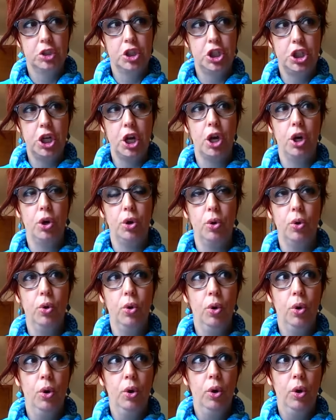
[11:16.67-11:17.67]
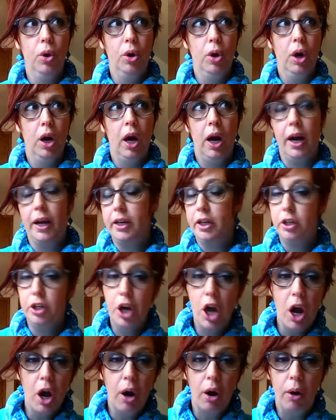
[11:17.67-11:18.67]
So, how do you
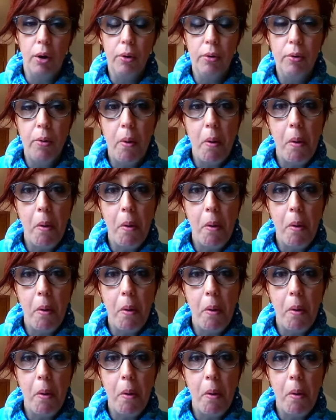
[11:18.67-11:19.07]
know?